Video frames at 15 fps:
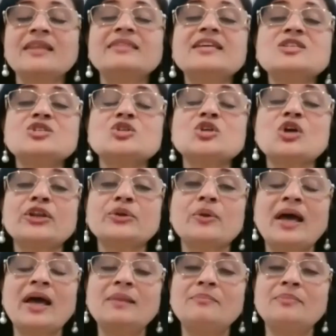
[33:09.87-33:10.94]
This is going to
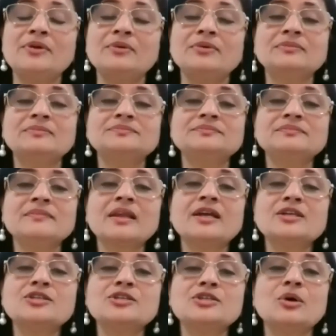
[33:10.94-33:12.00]
help you.
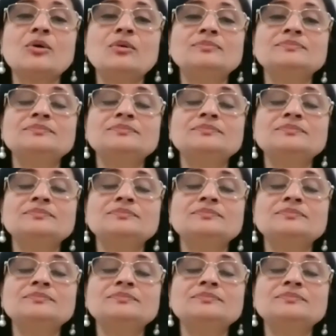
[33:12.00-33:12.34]
So,